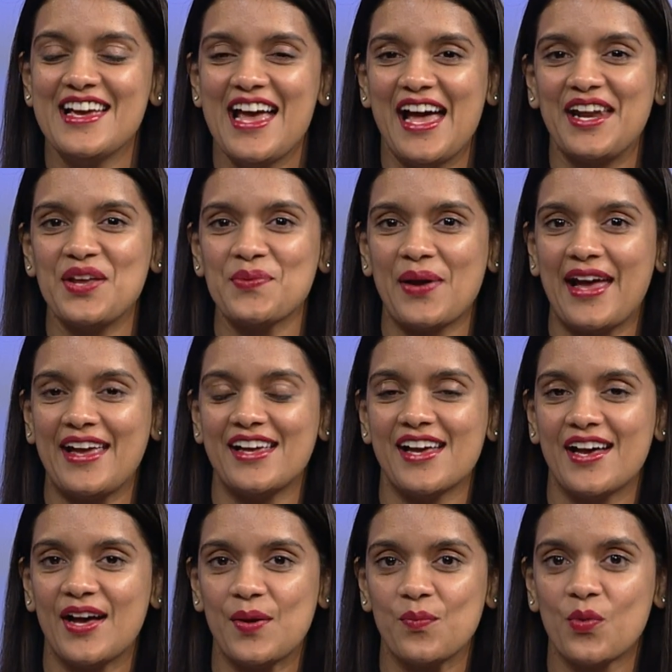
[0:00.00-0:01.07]
Anyway,
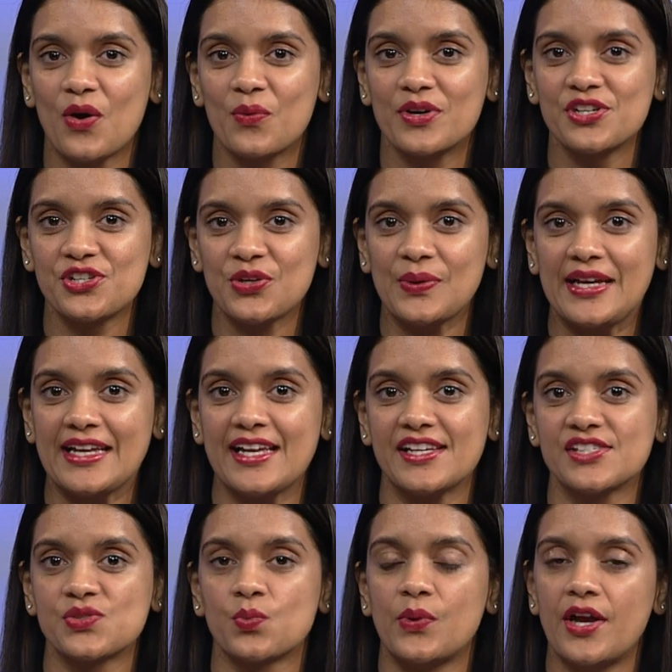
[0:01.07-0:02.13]
um, what we're doing
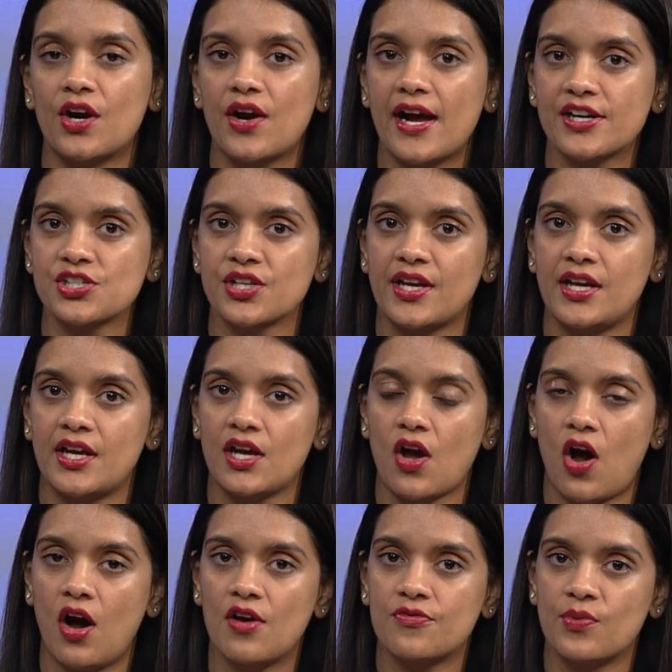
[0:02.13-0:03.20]
is we are actually
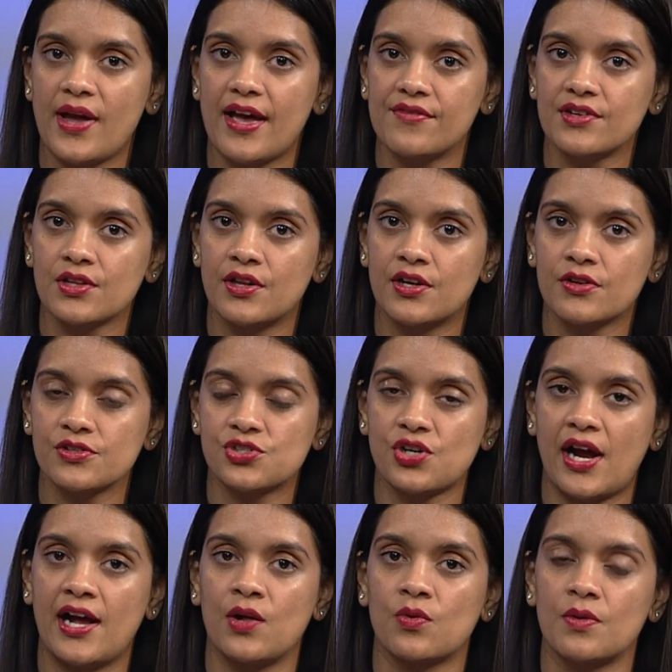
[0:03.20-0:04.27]
off, we have a clinical
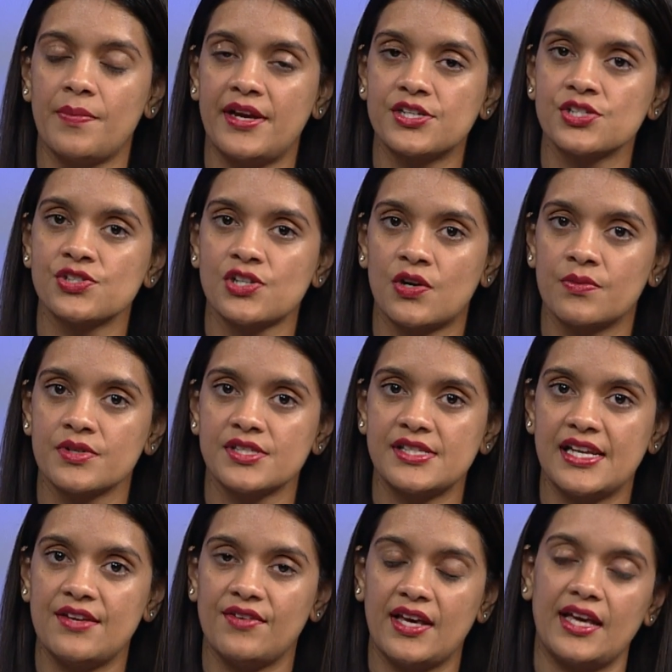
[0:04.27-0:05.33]
trial where patients are
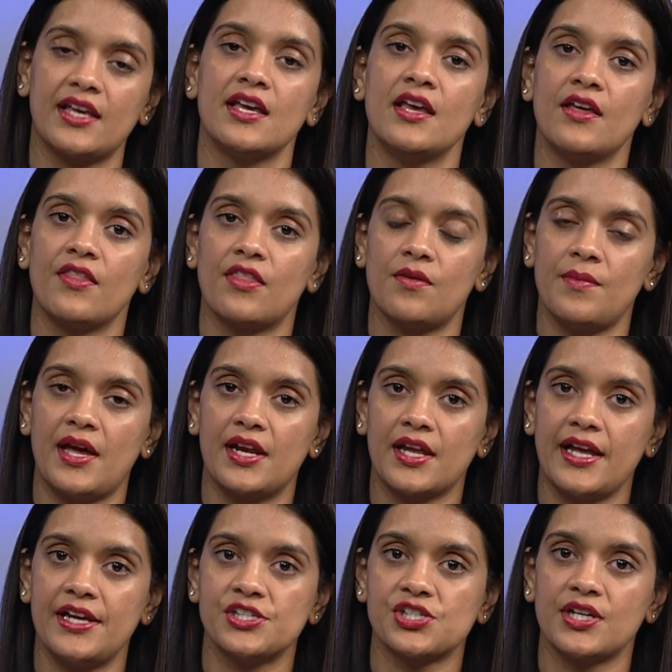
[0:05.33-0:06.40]
receiving the
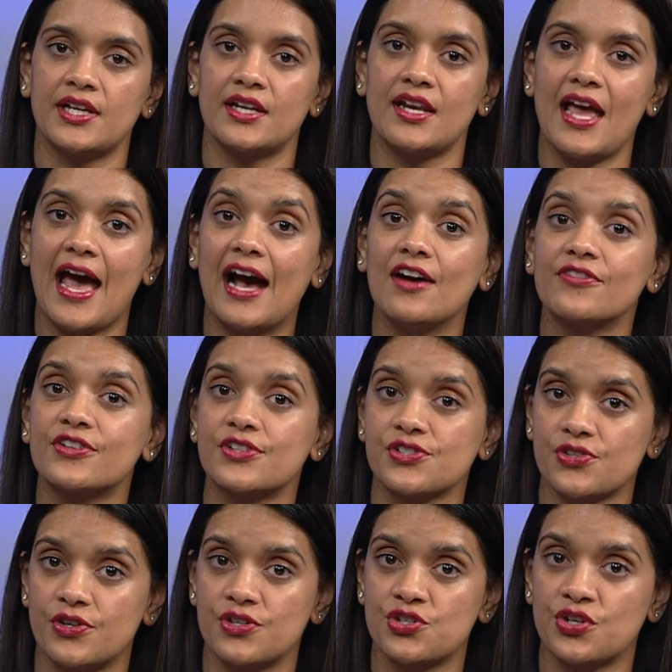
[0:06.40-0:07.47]
medication after
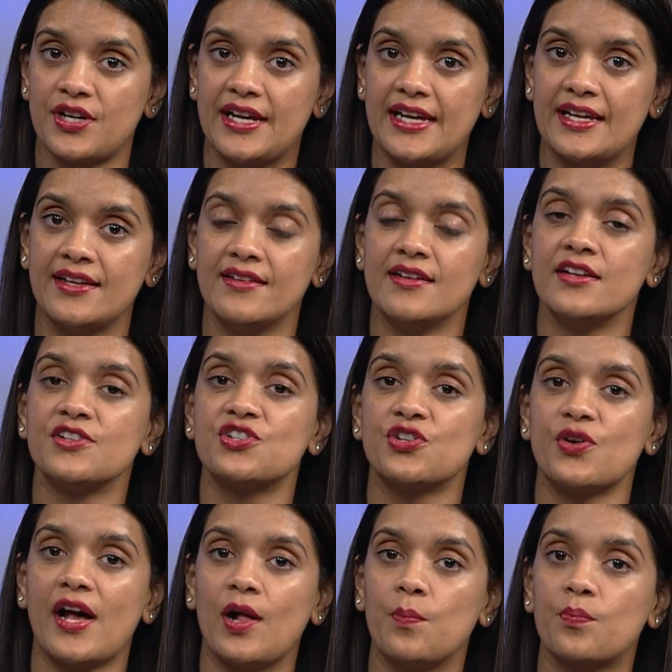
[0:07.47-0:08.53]
surgery
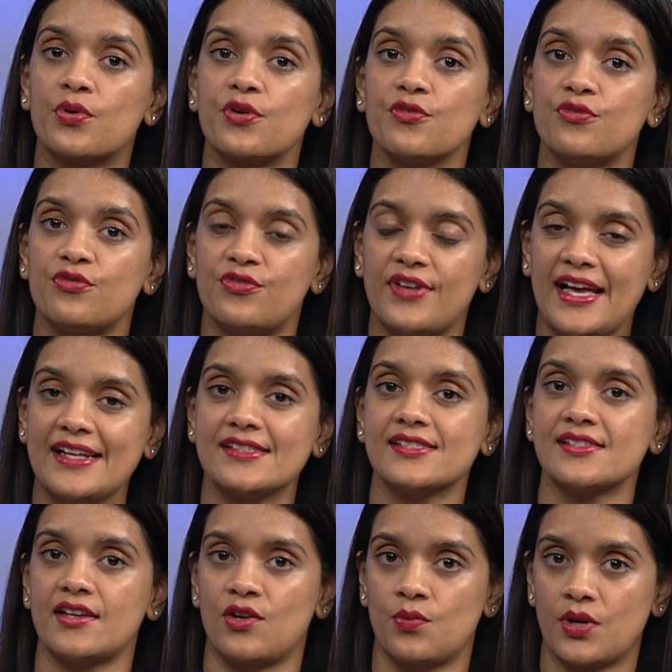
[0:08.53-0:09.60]
to help
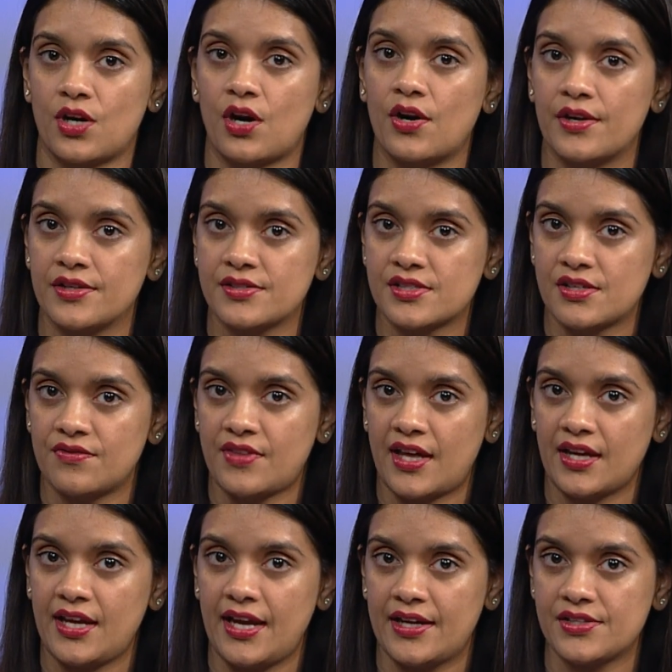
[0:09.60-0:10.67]
prevent a recurrence of
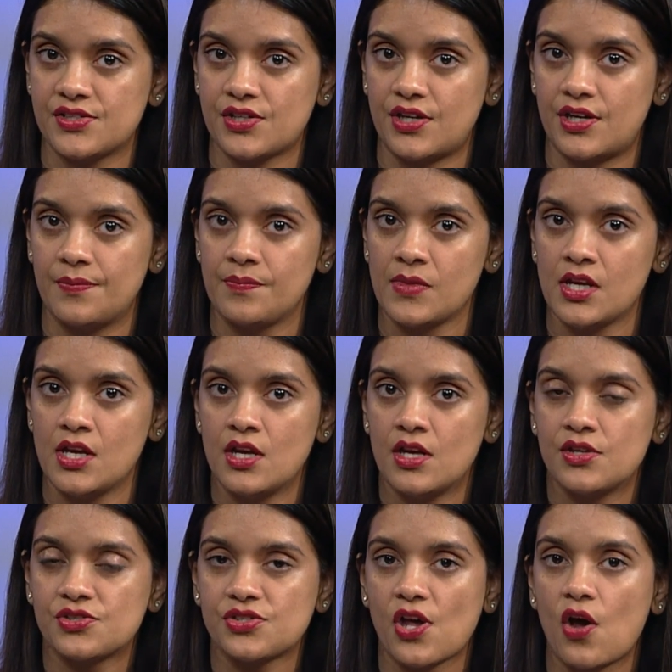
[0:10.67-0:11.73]
that cancer.
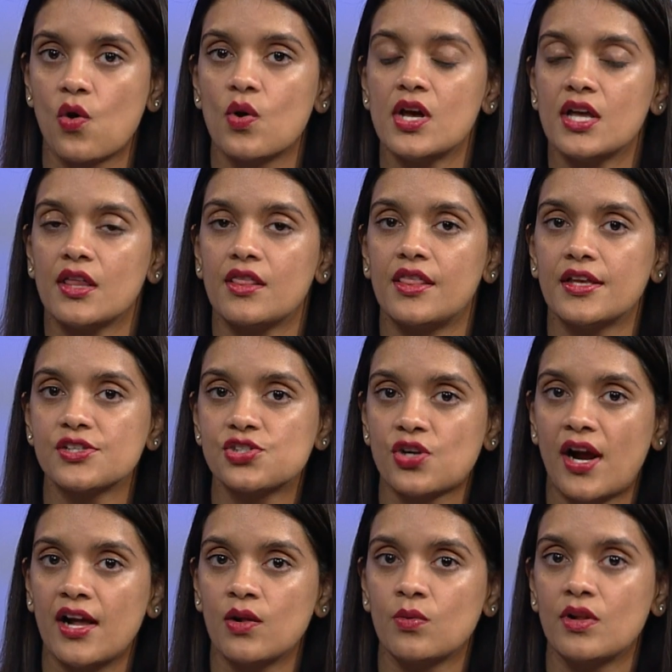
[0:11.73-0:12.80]
So this
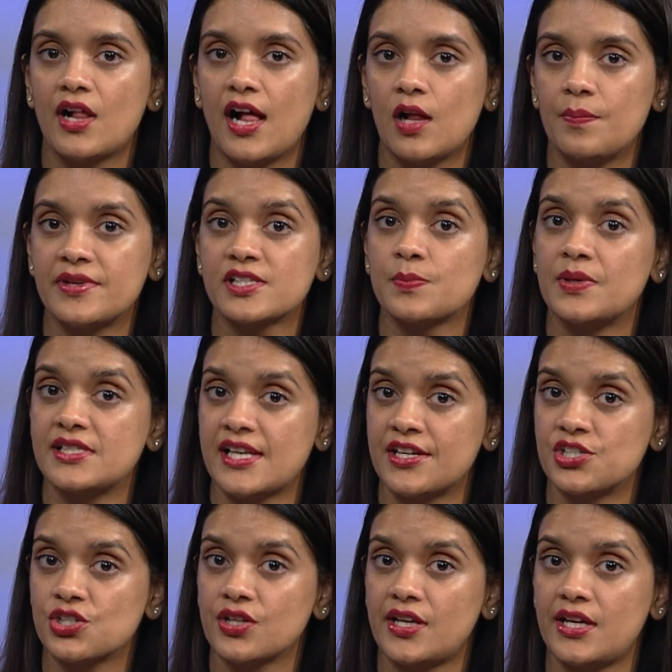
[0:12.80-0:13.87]
trial will help us
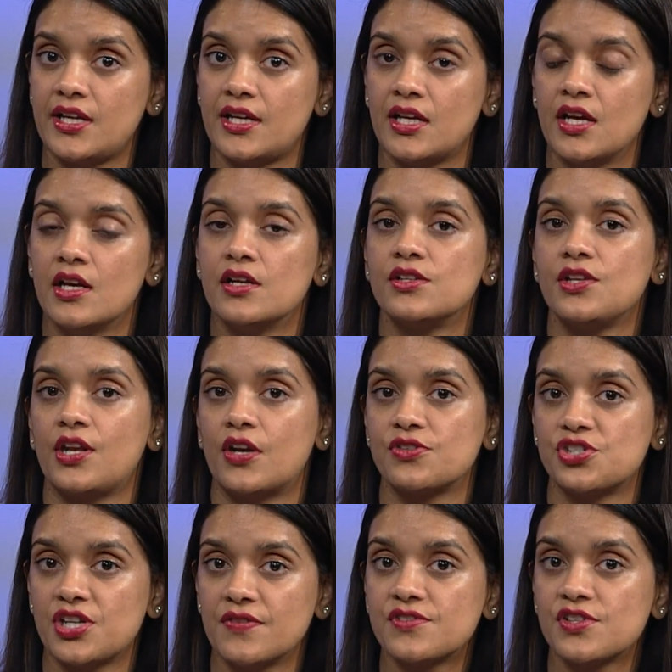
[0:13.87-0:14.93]
potentially, you know,
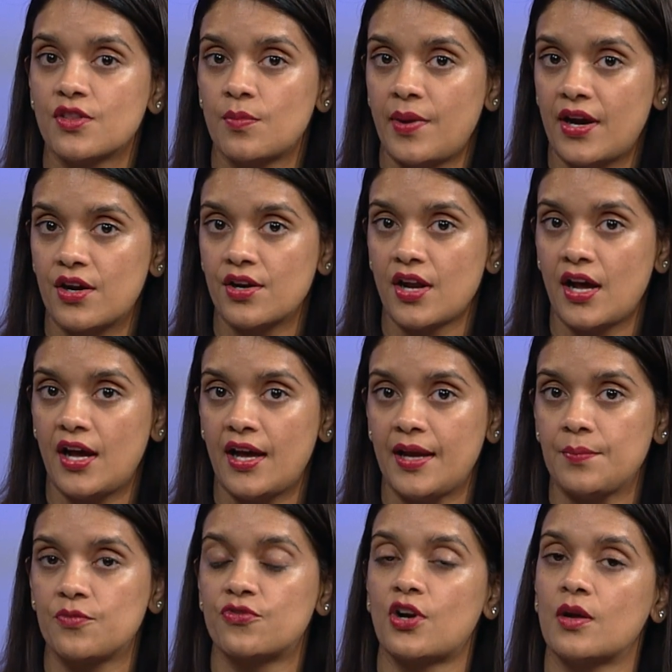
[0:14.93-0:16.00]
shift to the
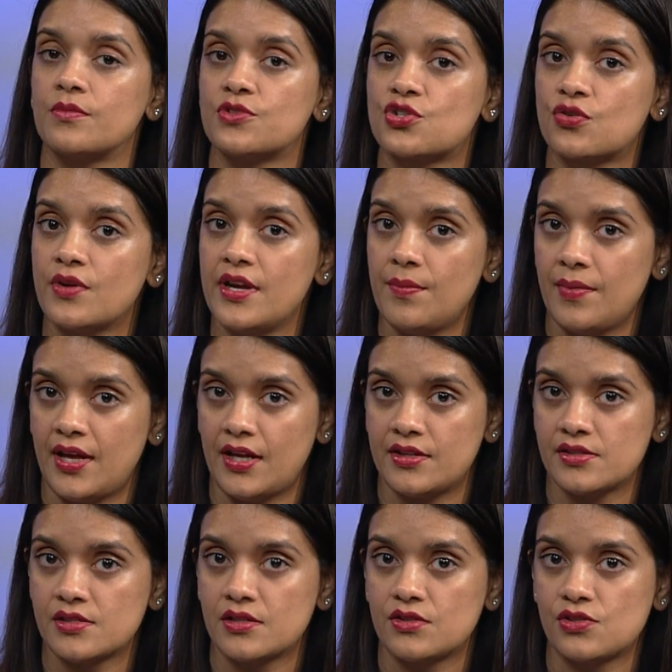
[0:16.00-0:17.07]
paradigm from
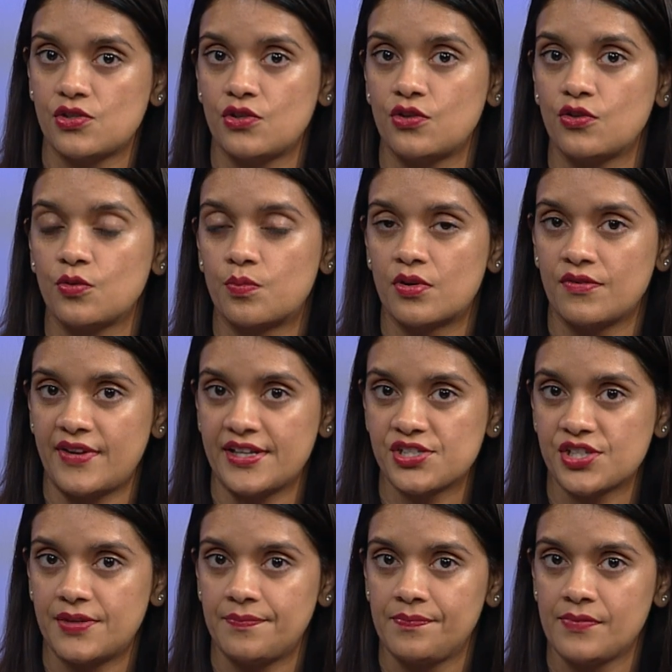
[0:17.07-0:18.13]
treatment to
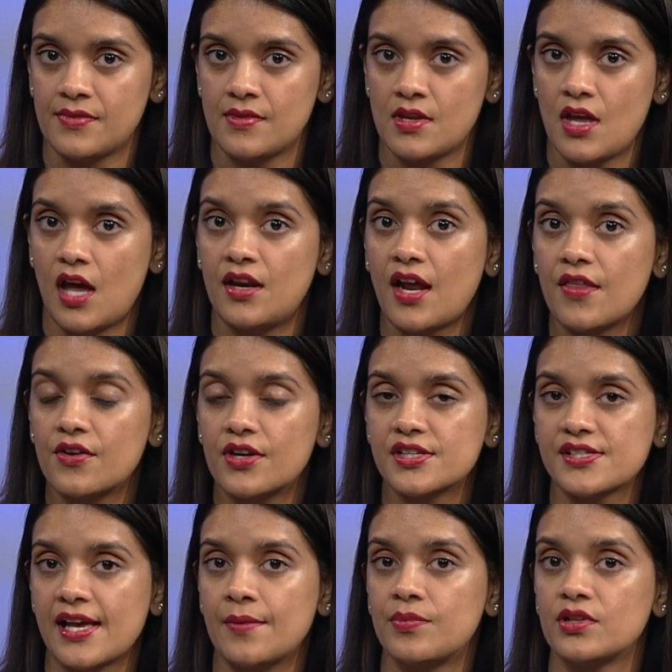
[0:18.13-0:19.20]
prevention. Another
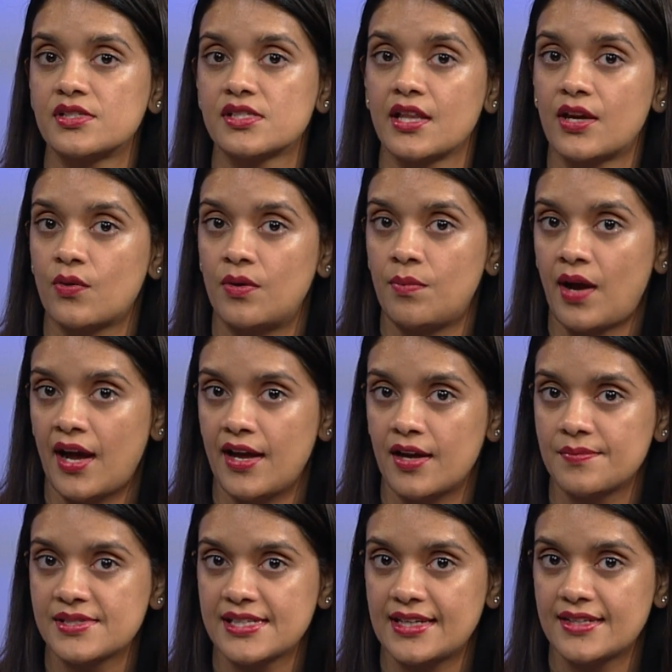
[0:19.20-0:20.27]
example is liquid
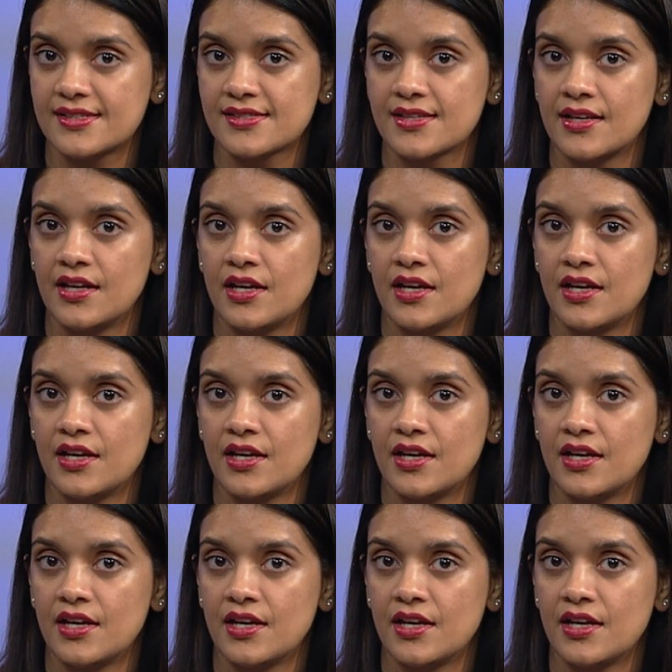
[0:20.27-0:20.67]
biopsies.